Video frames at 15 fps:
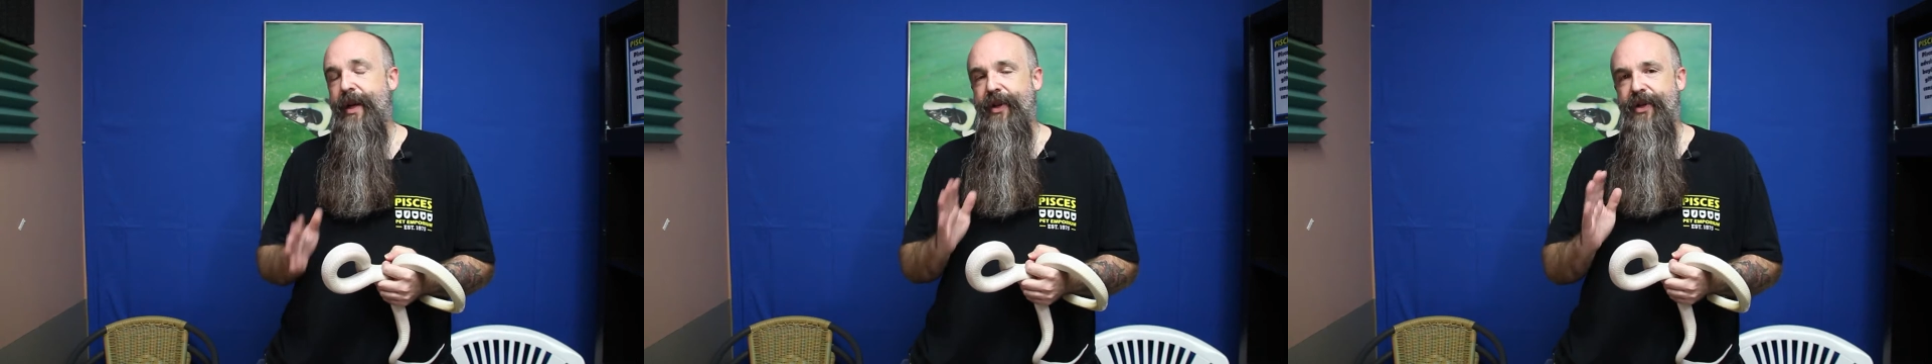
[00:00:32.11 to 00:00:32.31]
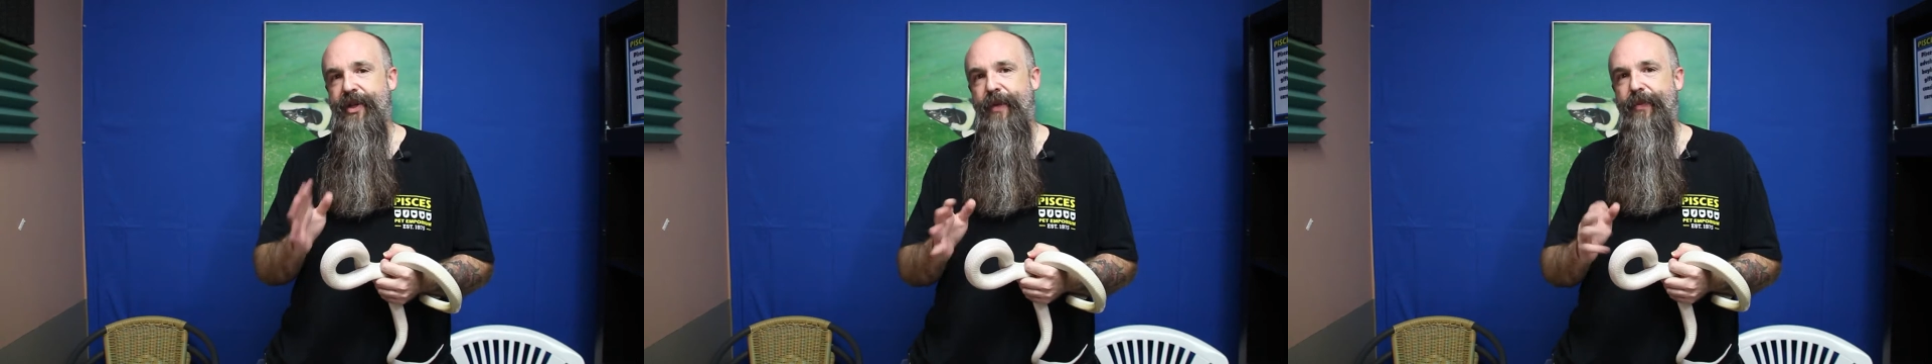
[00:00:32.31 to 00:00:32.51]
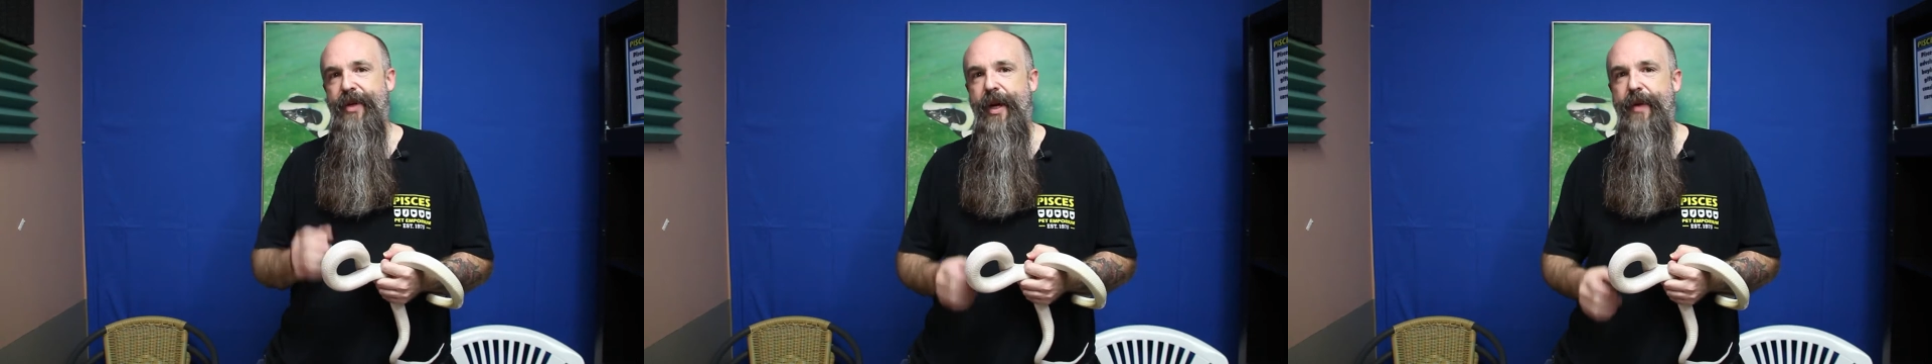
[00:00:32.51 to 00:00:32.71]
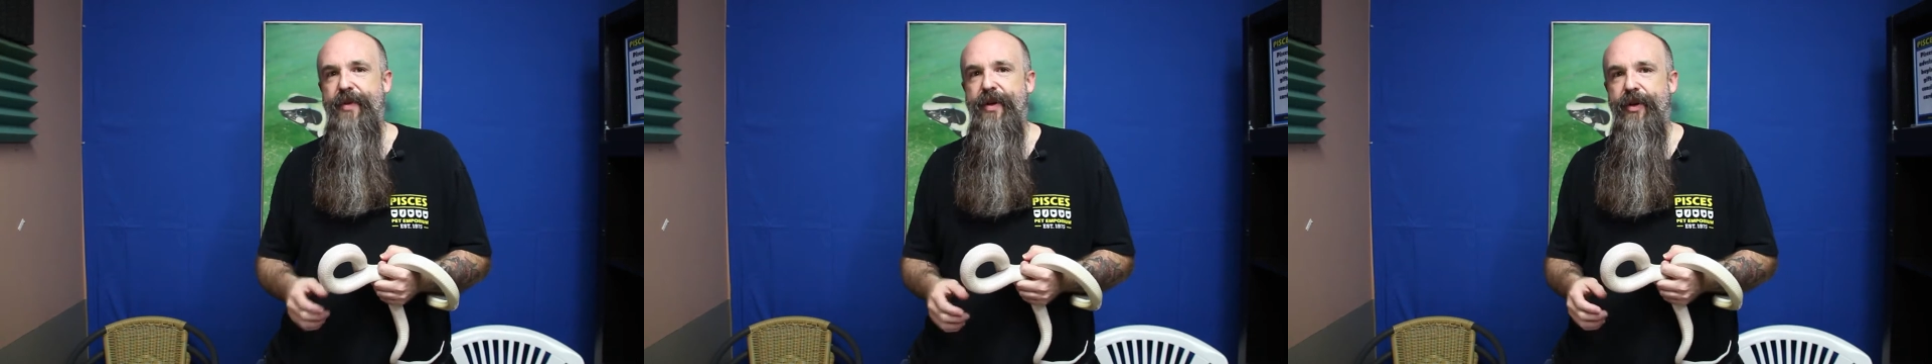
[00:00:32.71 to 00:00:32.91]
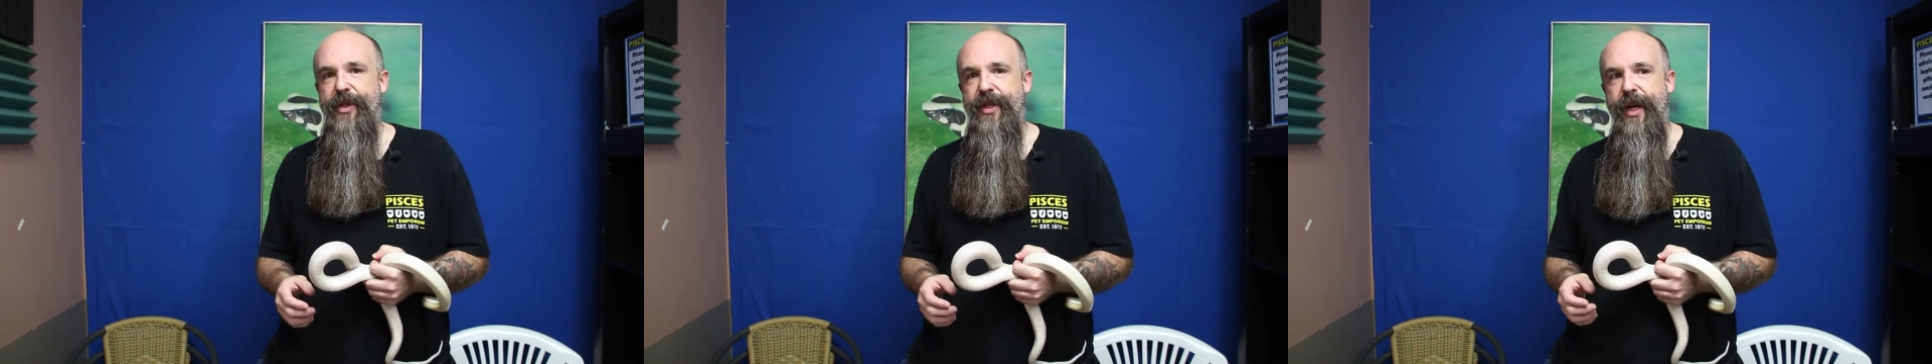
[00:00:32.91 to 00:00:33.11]

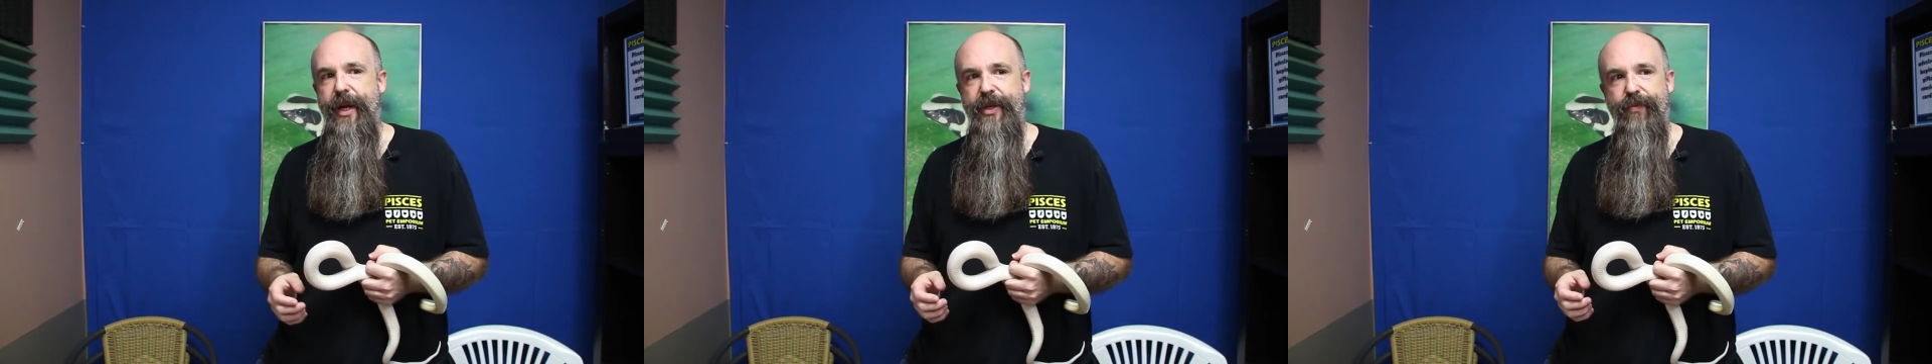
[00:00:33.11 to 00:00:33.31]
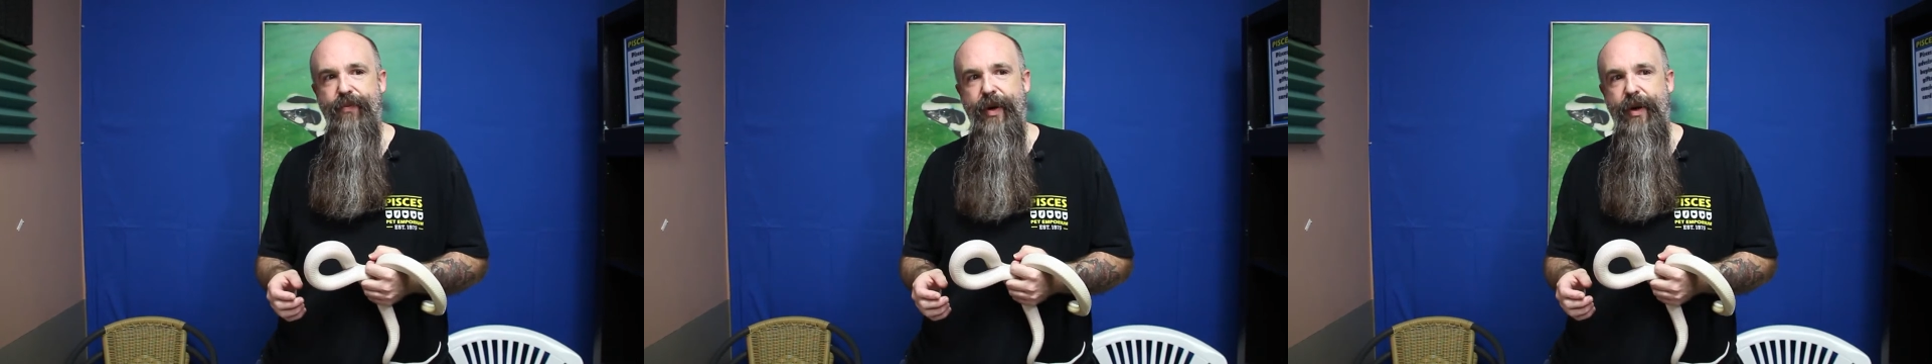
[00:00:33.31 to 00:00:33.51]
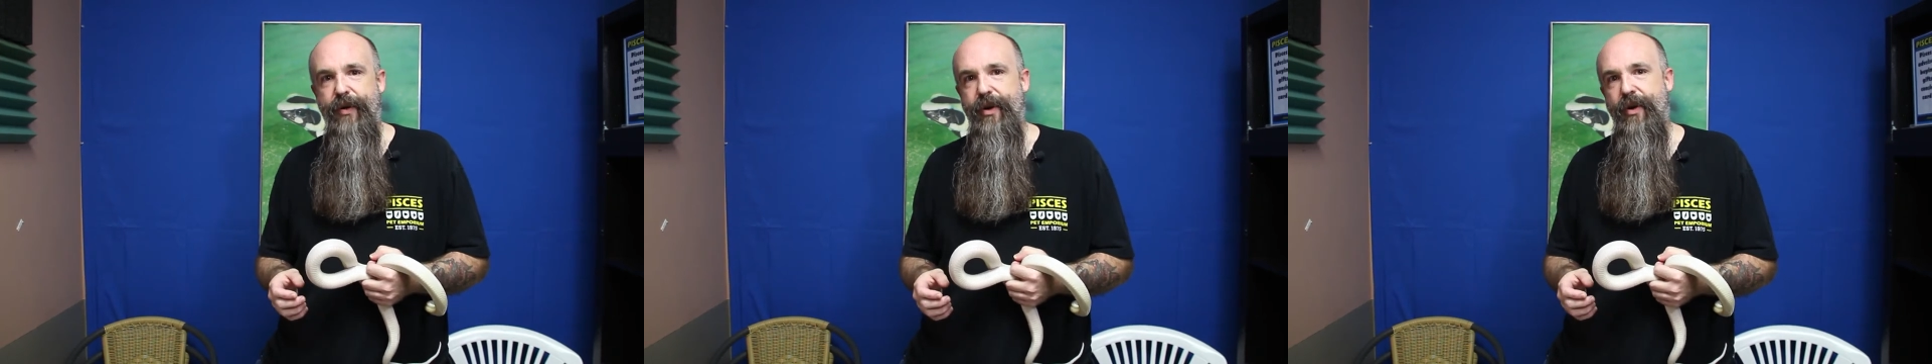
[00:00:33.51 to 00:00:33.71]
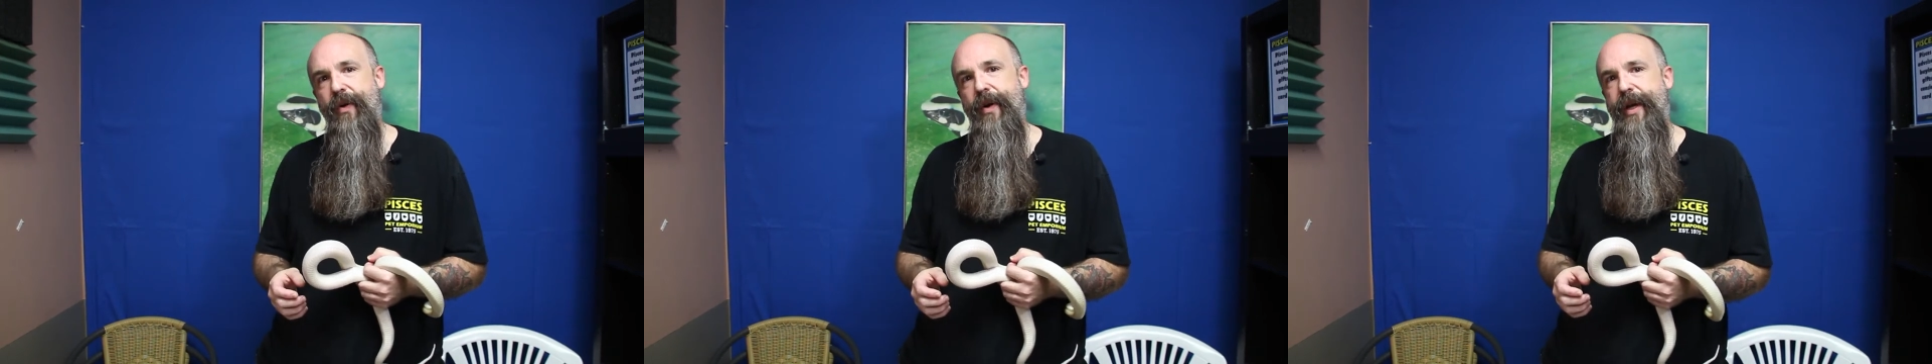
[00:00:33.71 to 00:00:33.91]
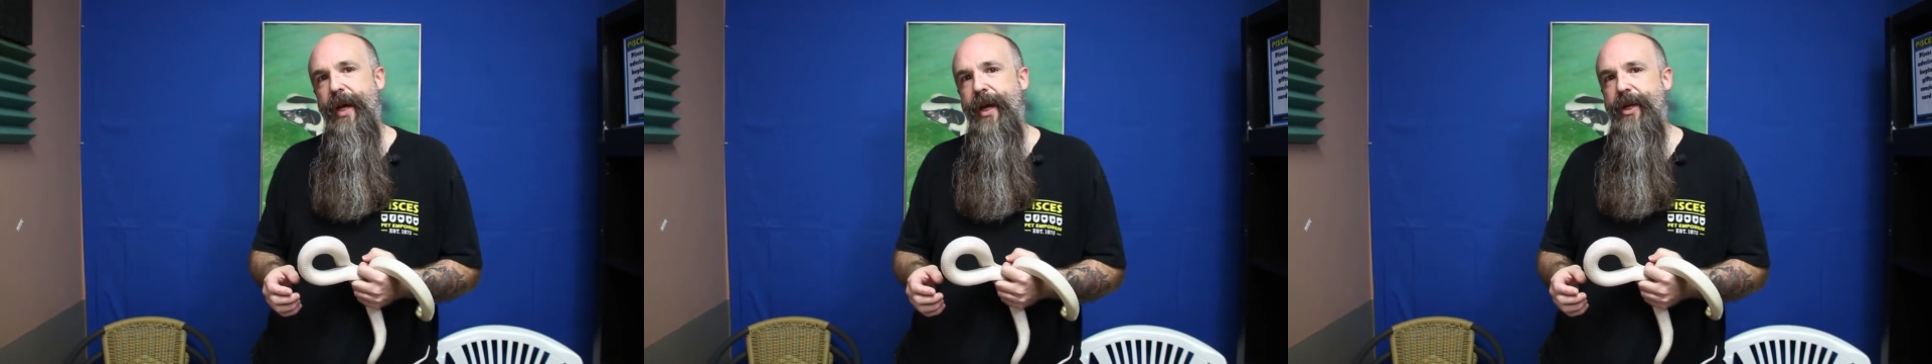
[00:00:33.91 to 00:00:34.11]
Sometimes our snakes will
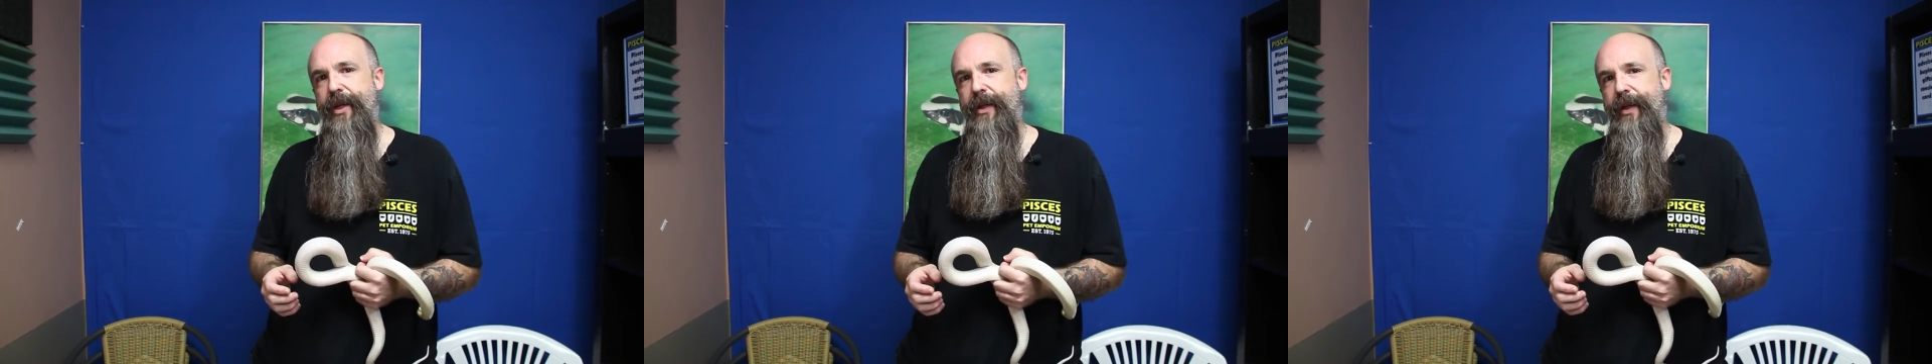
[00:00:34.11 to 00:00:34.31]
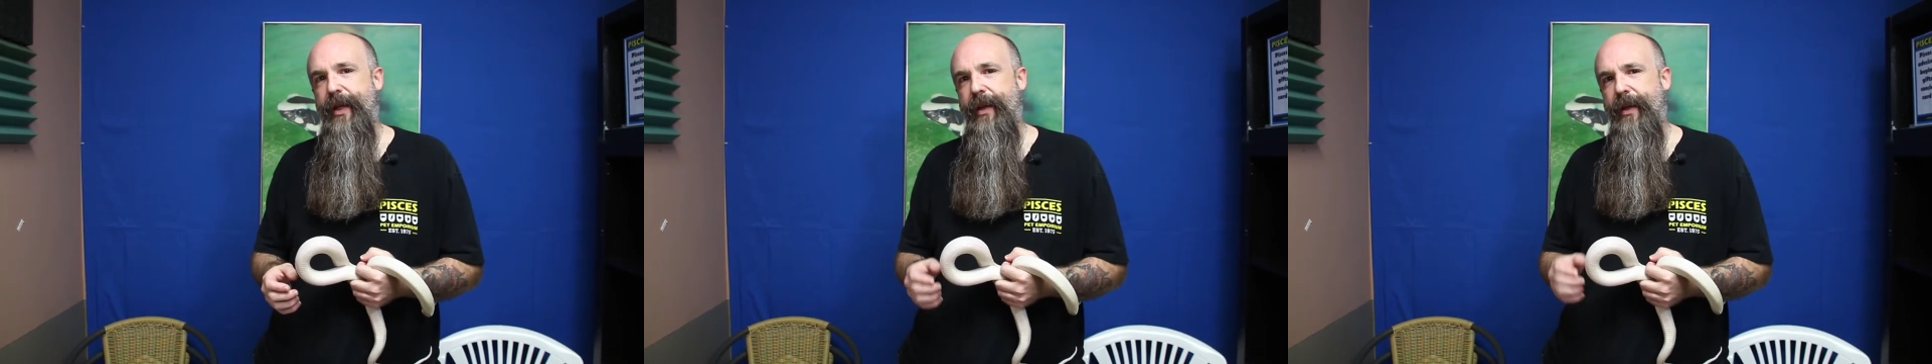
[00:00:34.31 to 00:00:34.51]
go occasionally